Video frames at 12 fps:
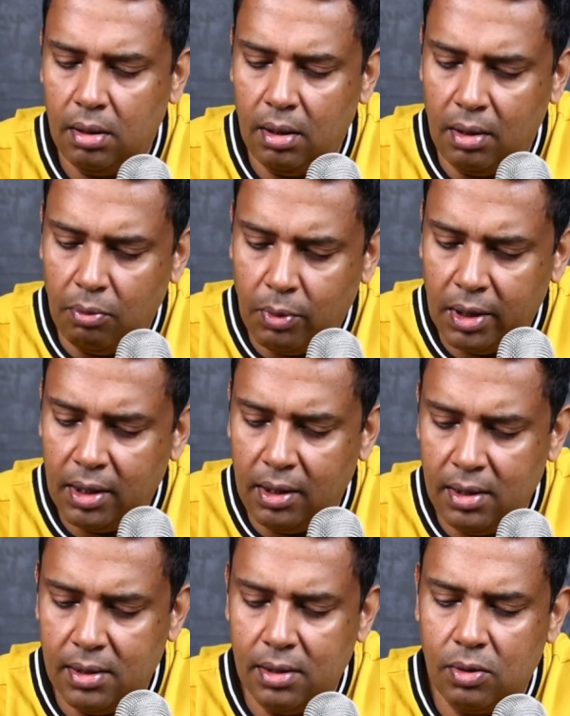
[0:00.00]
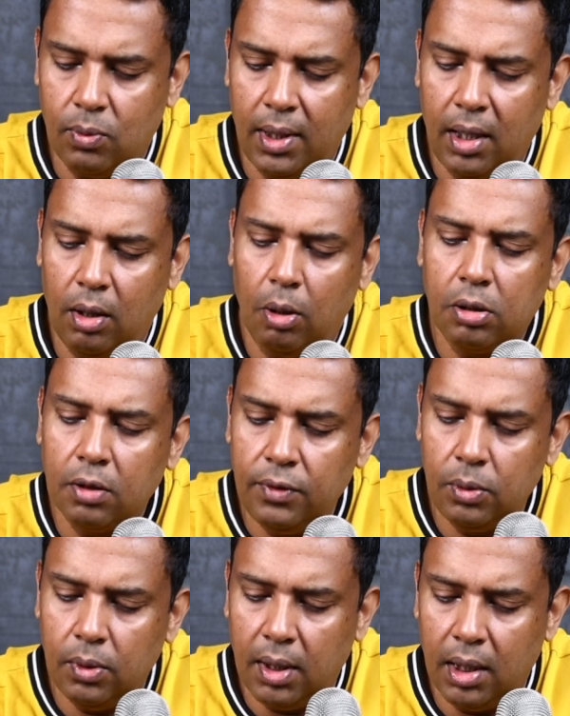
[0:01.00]
one of the reasons why a lot of
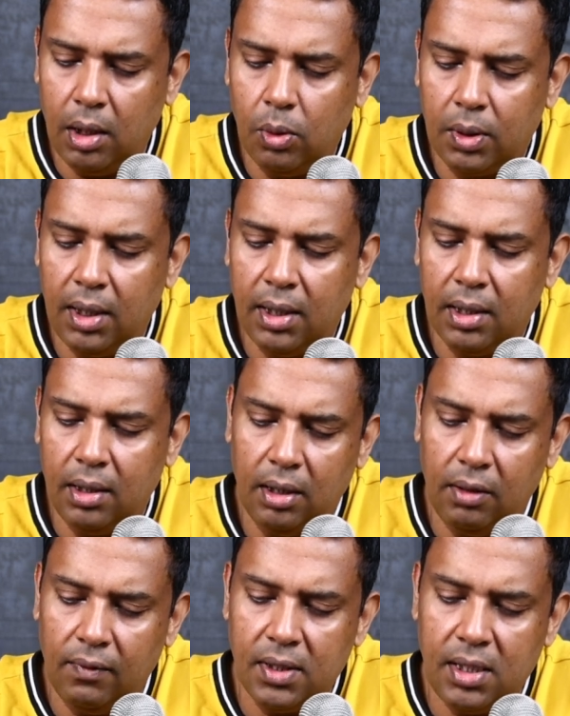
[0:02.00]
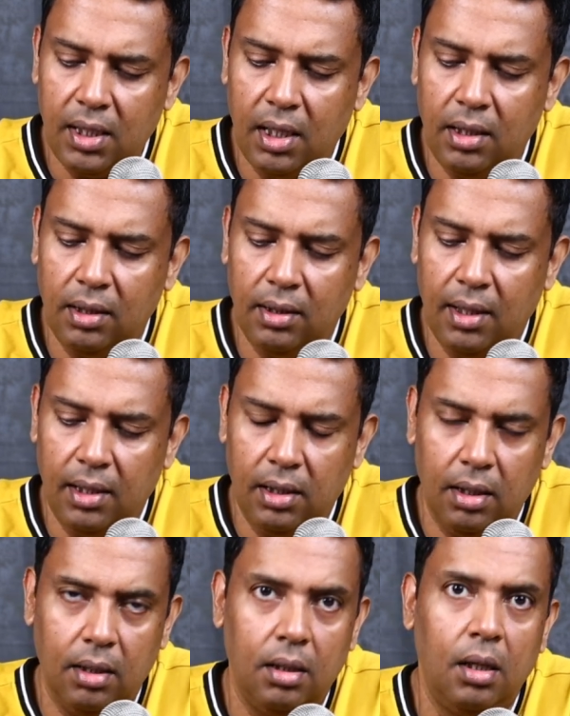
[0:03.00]
you are looking at and investigating the
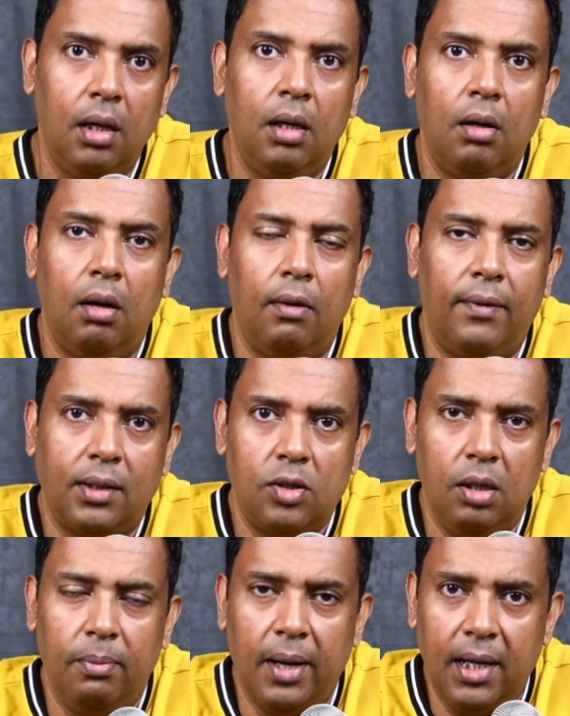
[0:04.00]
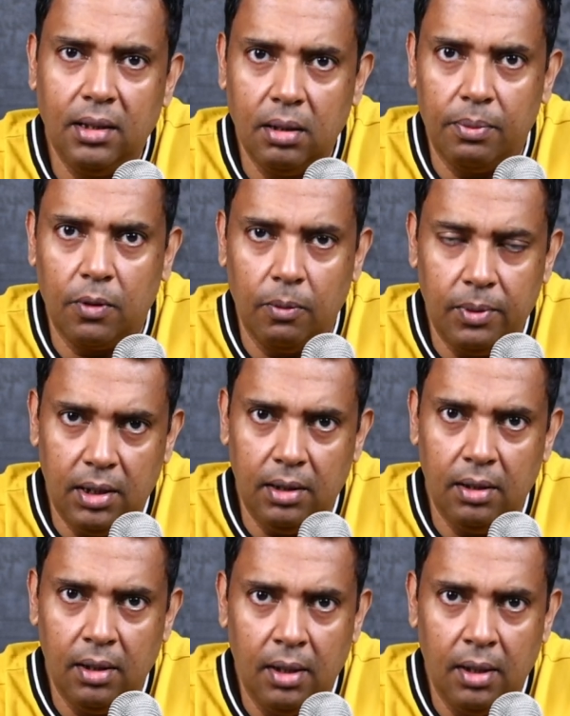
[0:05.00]
idea of actually buying the property